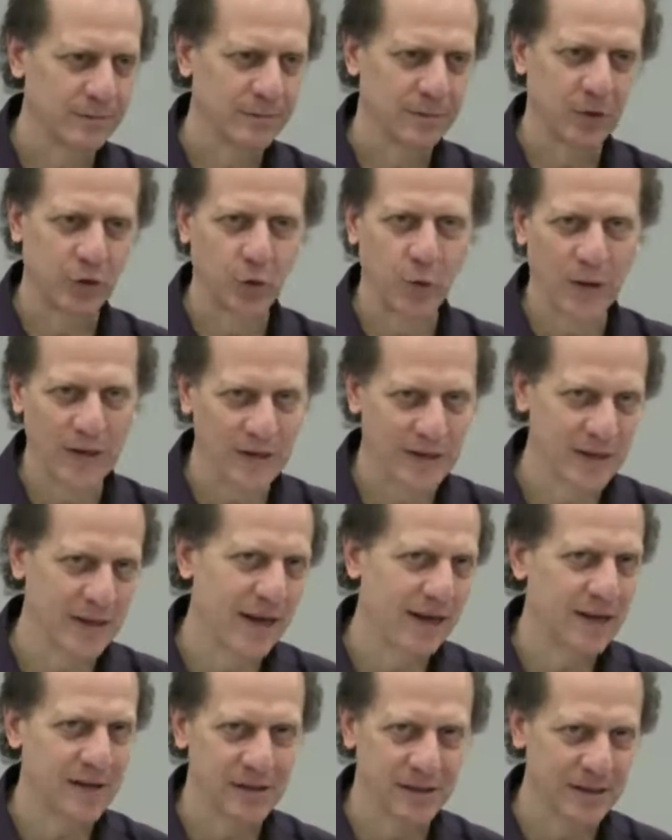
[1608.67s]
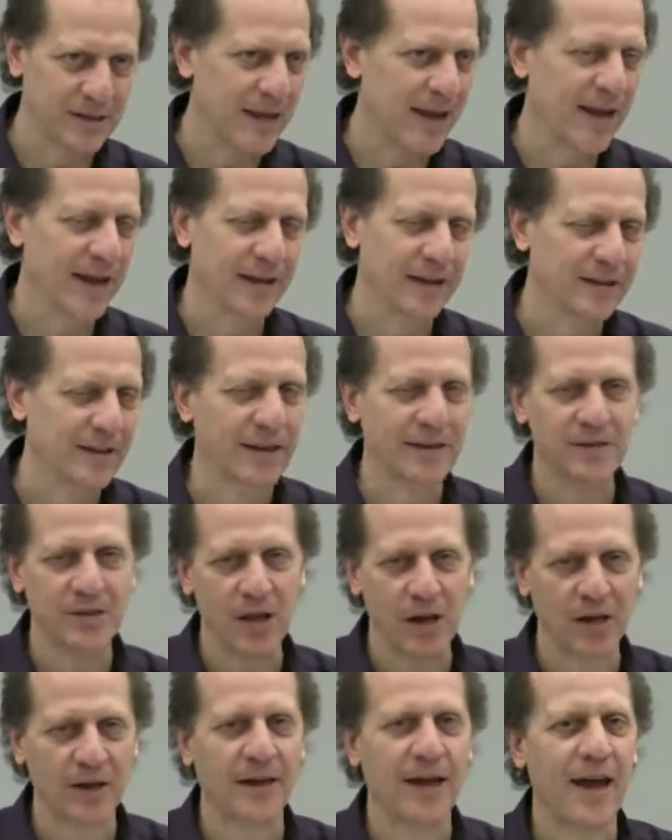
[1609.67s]
20 seconds a day. That's
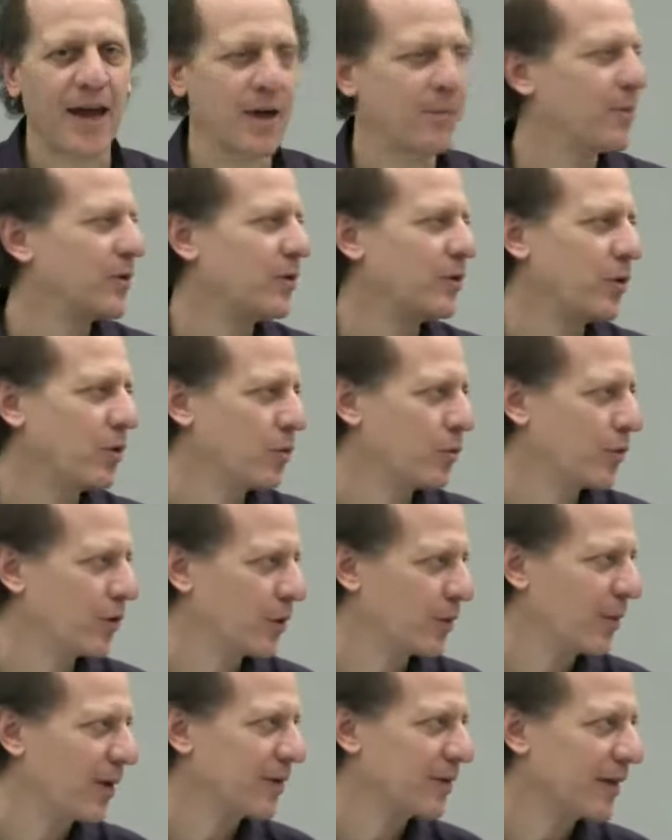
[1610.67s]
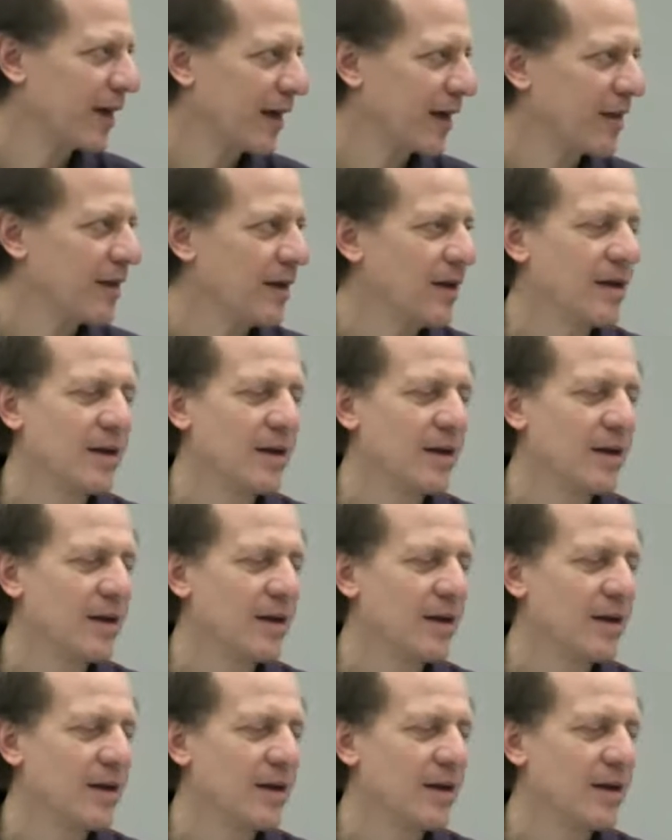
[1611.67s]
not going to happen. Don't worry about that.